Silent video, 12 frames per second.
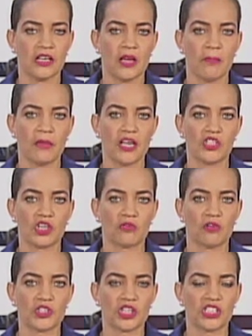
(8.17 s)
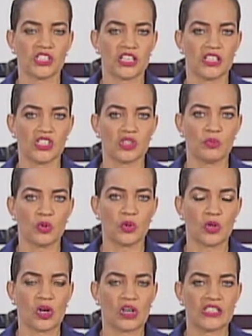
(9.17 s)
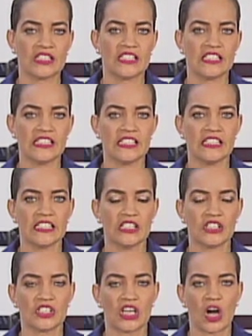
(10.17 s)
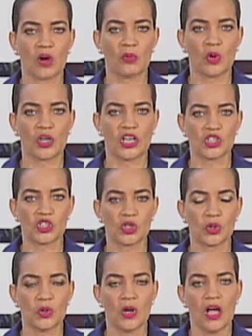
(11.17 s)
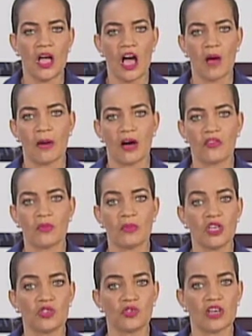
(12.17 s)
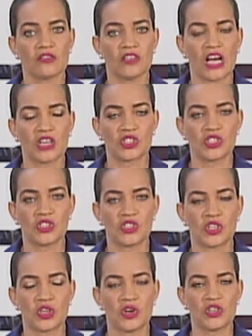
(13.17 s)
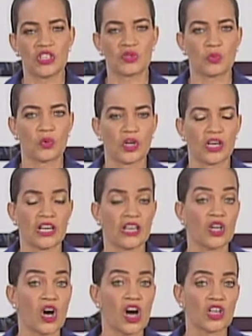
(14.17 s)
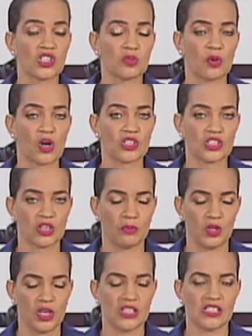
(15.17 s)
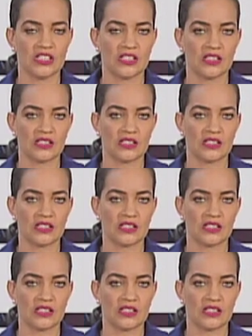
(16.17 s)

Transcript: Major Richardson spoke on TTT's Now Morning Show about the Ministry of National Security's work in hotspot communities.